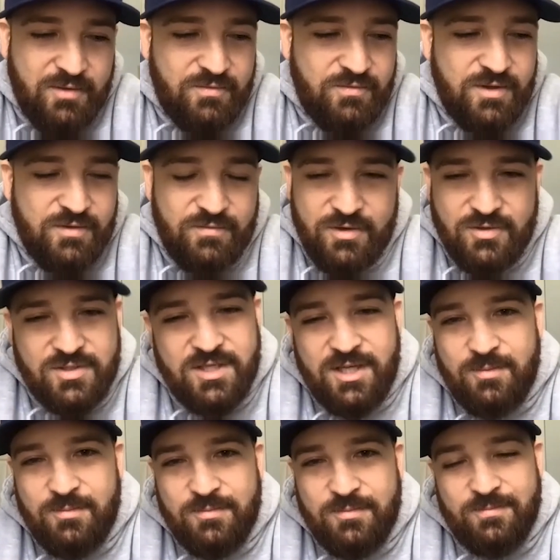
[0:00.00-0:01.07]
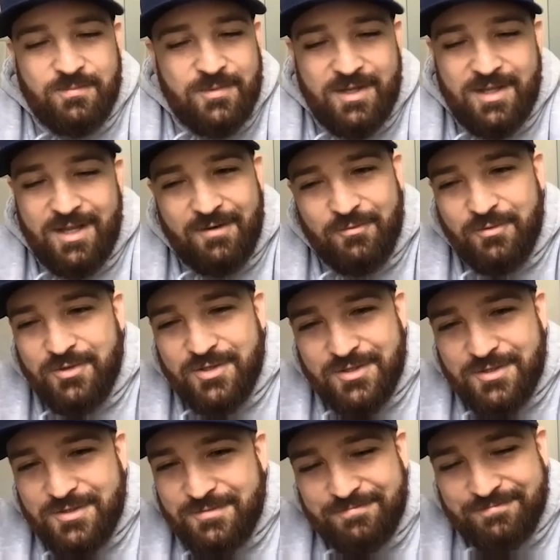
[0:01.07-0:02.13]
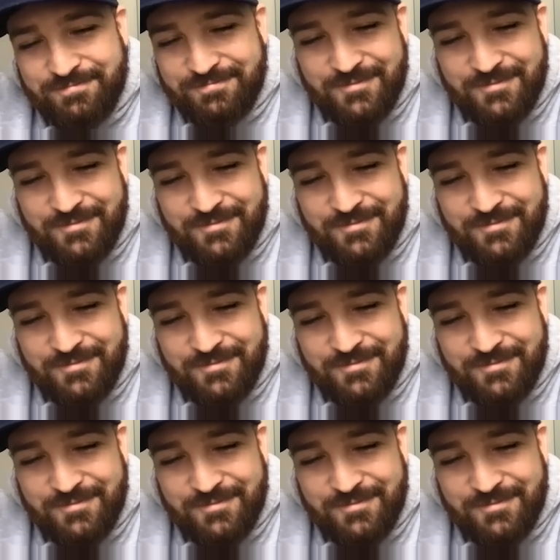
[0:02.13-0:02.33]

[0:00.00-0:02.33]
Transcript: a fee for your team, and then everyone just,